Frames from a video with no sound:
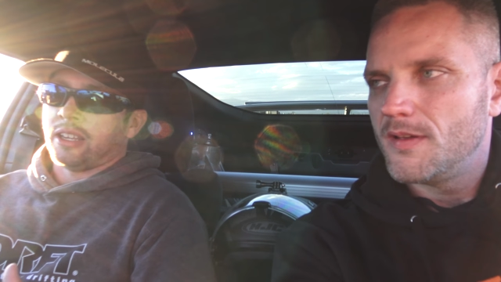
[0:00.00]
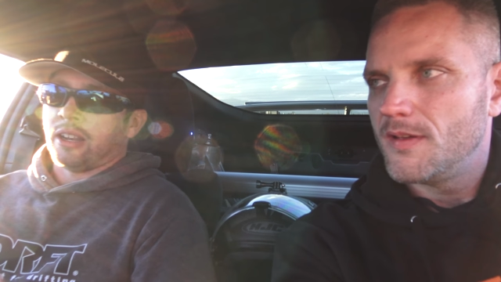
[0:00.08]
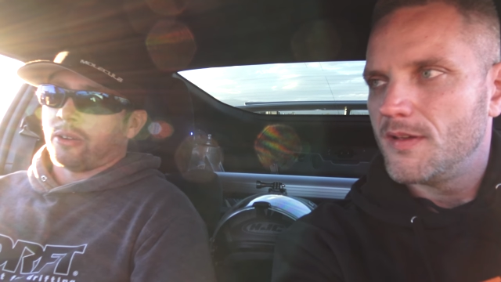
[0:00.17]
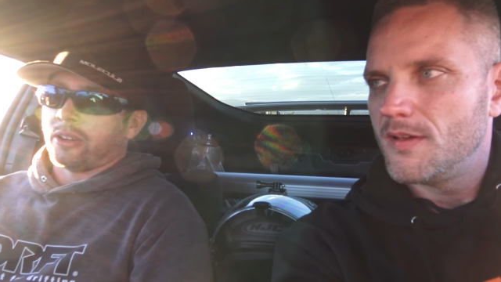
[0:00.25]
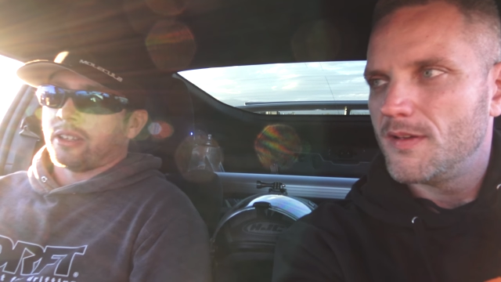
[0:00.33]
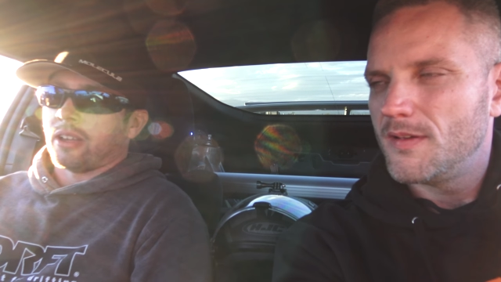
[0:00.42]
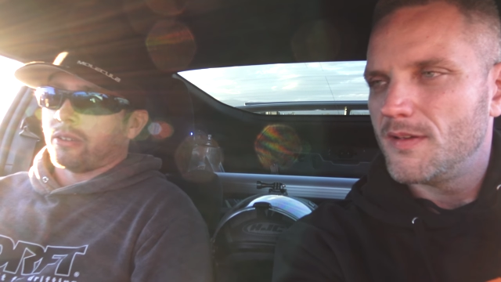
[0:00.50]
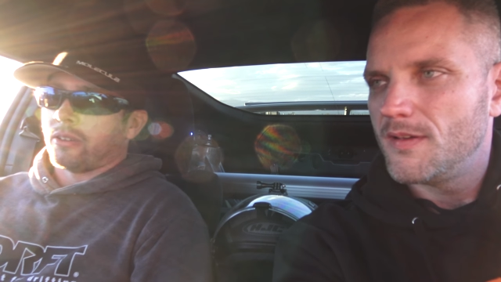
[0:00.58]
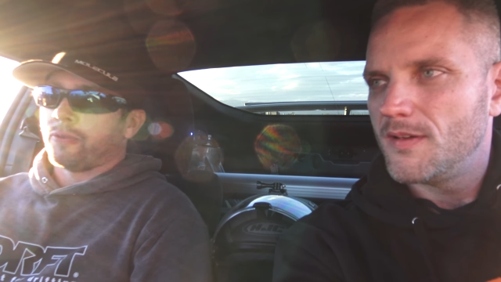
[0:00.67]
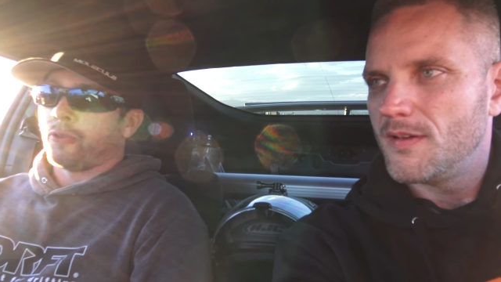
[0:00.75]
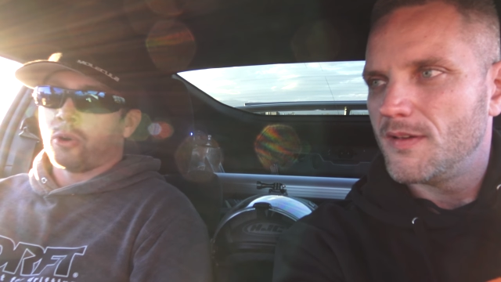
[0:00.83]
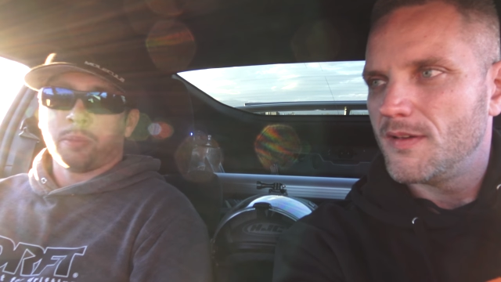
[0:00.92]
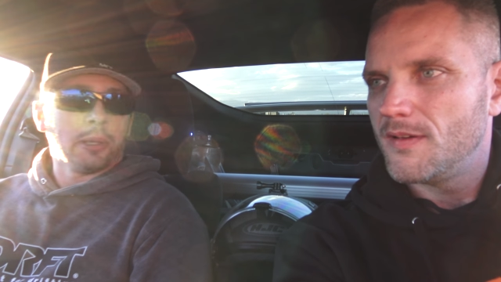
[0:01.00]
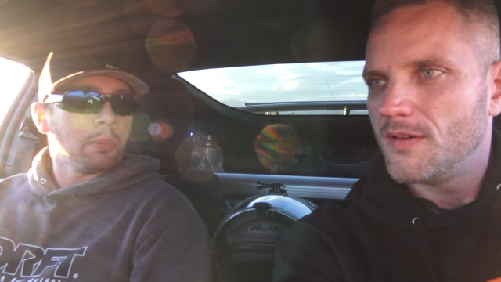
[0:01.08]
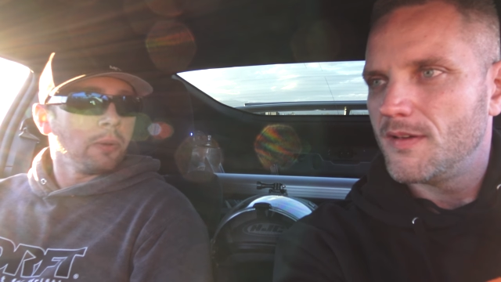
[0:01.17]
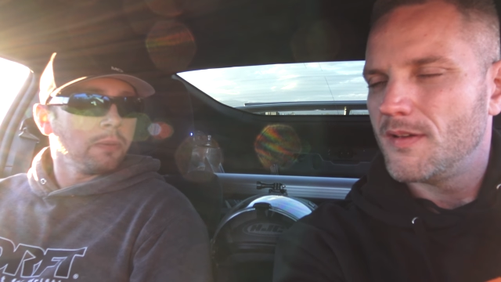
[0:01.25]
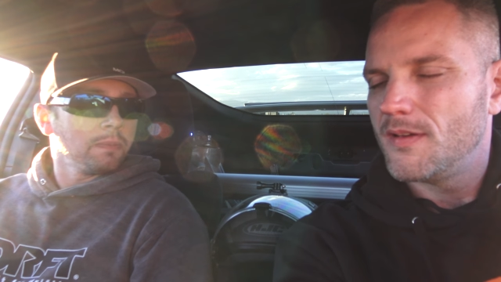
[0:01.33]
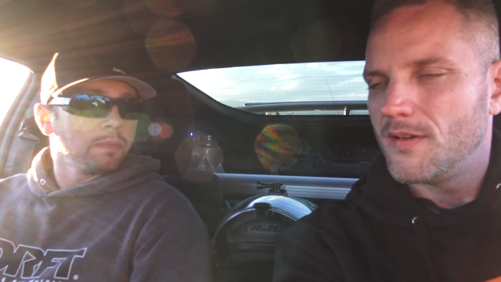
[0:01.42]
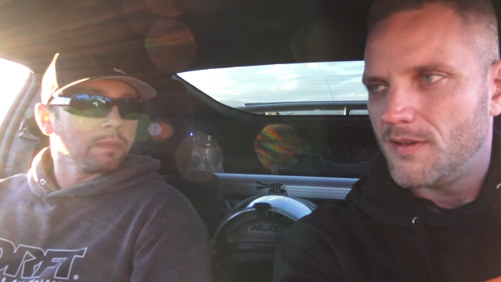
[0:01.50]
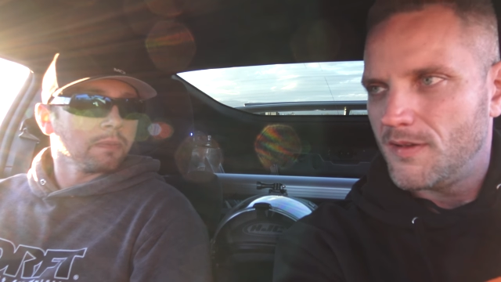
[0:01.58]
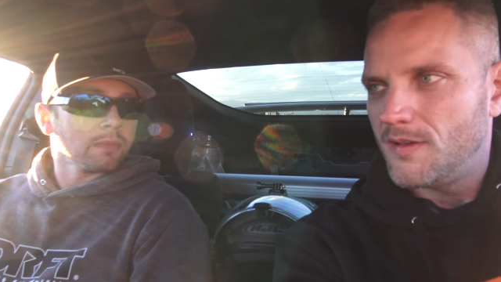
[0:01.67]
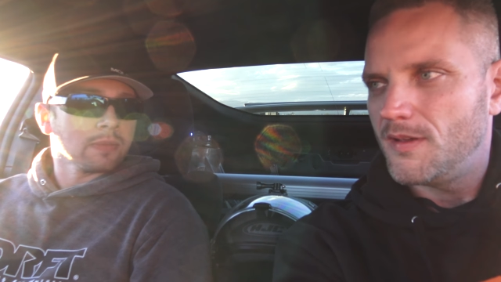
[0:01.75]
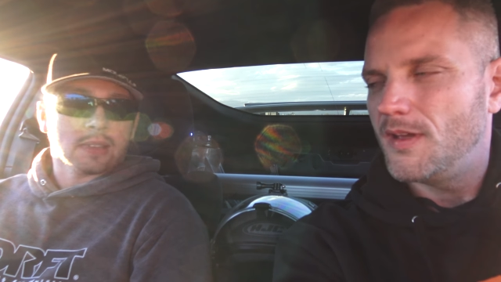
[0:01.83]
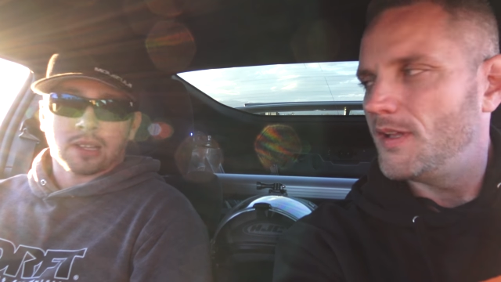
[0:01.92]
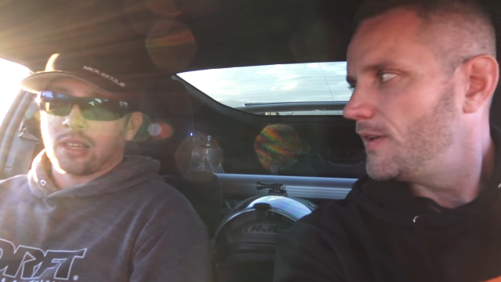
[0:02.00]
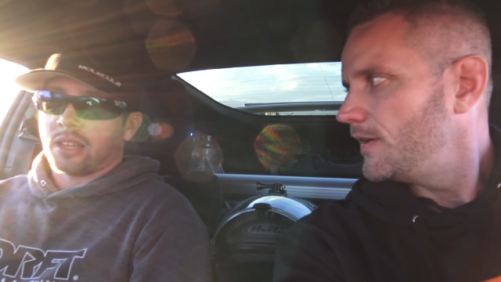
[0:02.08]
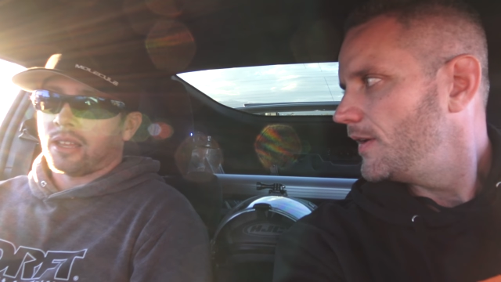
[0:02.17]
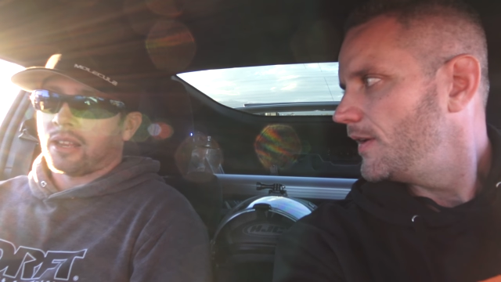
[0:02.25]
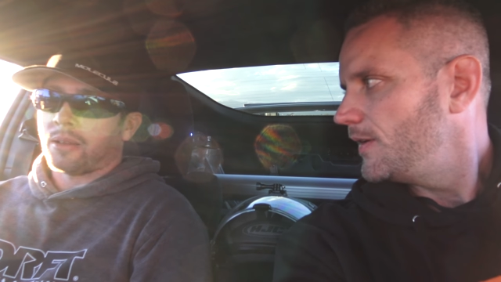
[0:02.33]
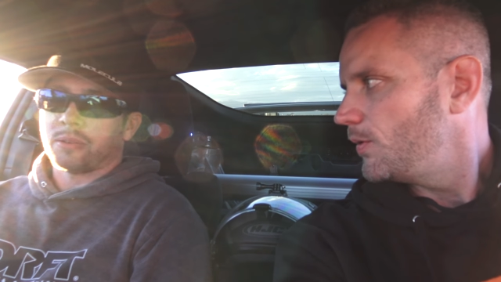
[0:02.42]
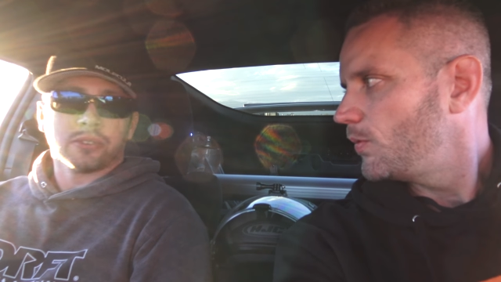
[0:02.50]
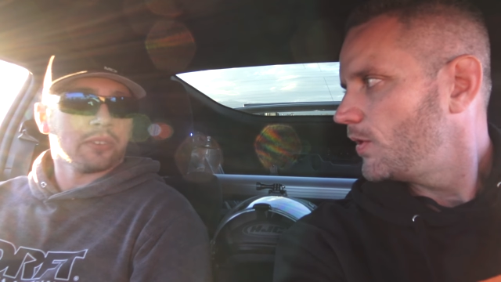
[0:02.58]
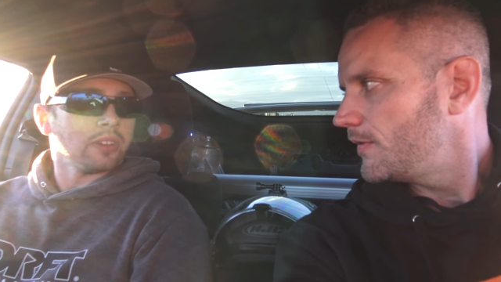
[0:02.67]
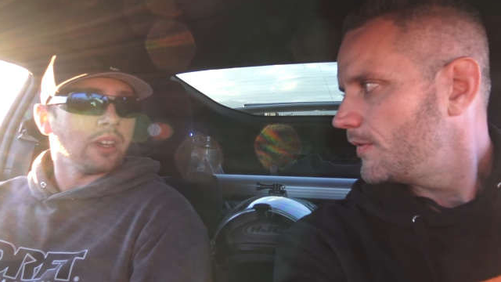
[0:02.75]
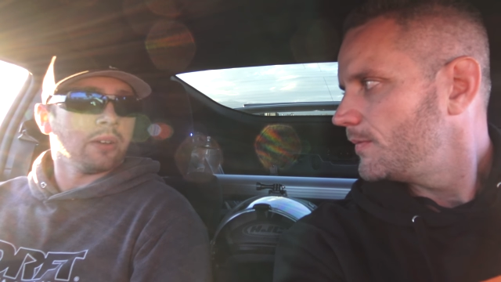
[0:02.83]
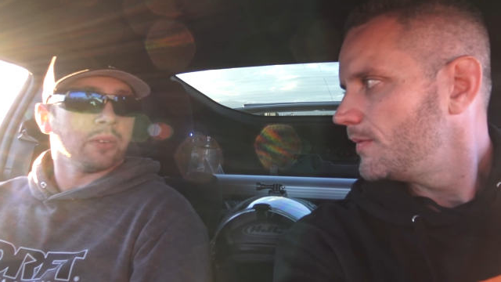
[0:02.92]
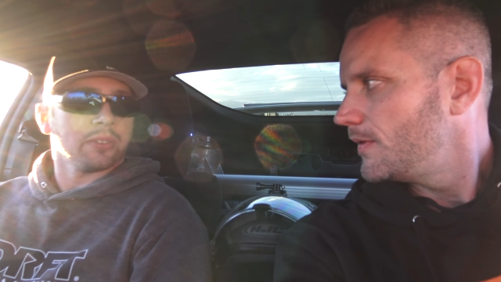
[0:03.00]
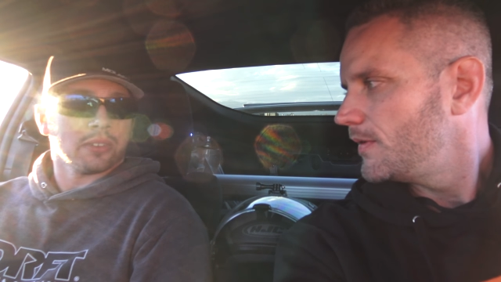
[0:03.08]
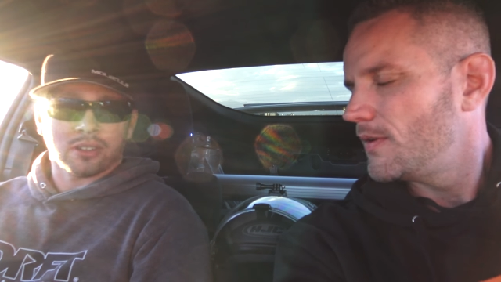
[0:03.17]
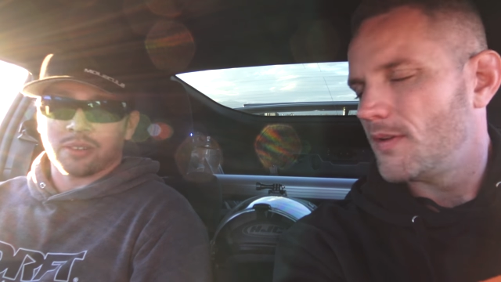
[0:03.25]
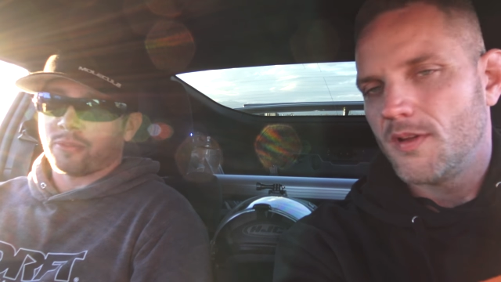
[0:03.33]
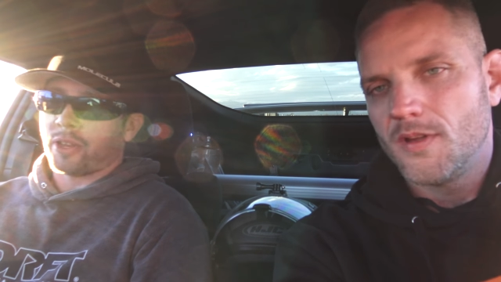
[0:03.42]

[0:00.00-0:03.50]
Speaker 1: they narrowed it down to four people. And, and, and I, was, one of them. I was in the